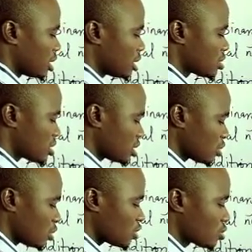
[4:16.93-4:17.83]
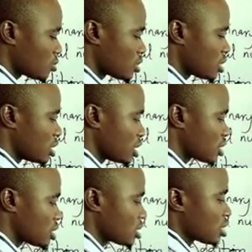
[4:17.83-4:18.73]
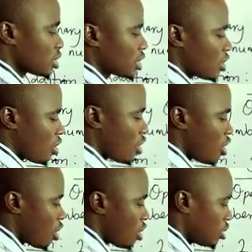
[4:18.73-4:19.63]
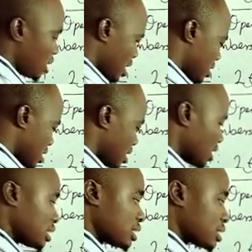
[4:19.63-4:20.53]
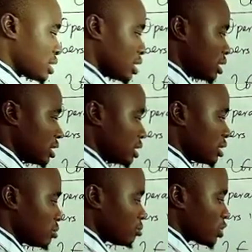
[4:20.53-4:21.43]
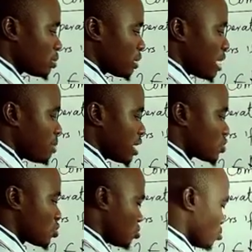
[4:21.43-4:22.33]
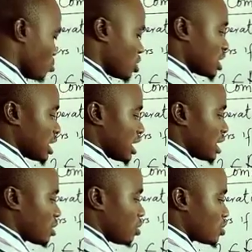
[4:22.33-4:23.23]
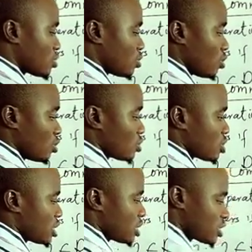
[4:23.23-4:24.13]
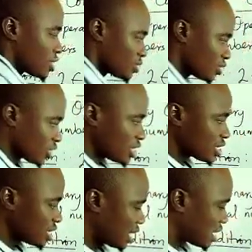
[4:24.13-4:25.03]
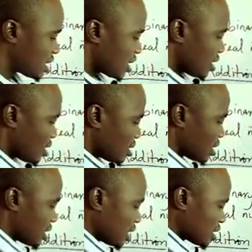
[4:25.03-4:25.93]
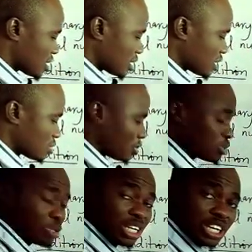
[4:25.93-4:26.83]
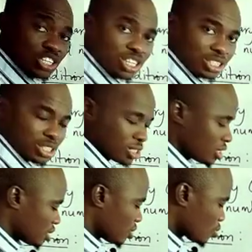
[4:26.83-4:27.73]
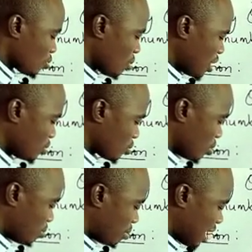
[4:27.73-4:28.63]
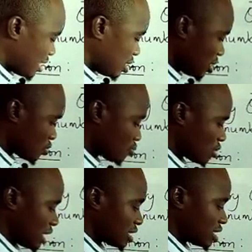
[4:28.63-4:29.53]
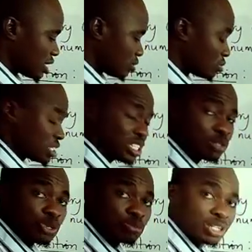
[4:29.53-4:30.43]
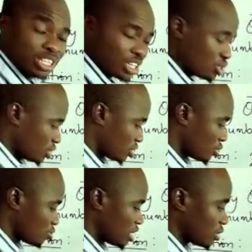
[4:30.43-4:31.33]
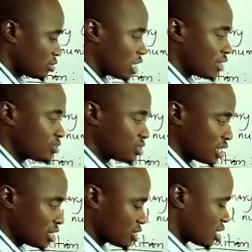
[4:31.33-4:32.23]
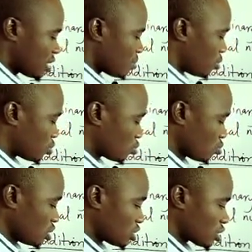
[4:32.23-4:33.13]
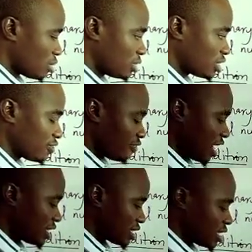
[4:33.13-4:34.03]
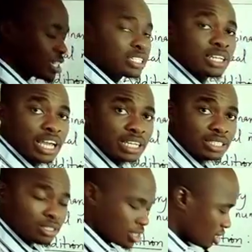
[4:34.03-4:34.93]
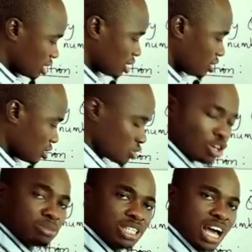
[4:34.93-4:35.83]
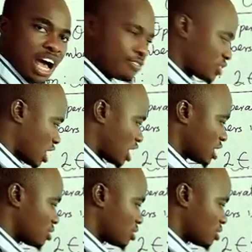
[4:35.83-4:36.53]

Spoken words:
is equals to 6, or let's say 3 multiplied by 2 equals to 6, you can see that this is multiplication. So when you combine these 2 and 3 with this multiplication, so we are going to have 6, but 2 is coming first, then 3 is coming after.